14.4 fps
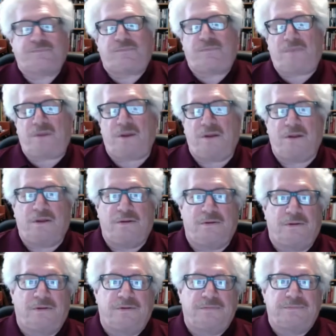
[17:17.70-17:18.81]

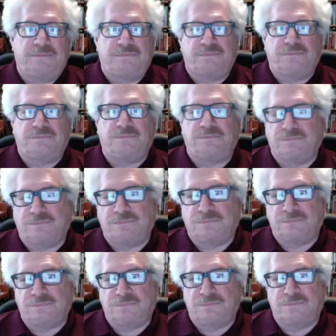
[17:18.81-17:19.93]

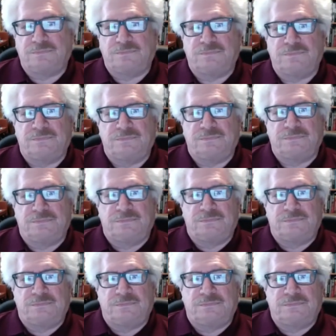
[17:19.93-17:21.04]

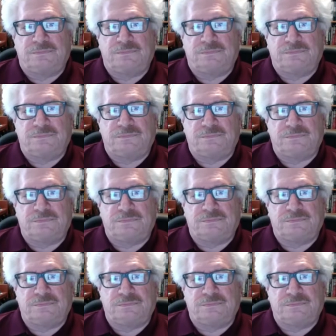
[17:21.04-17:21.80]
(silent)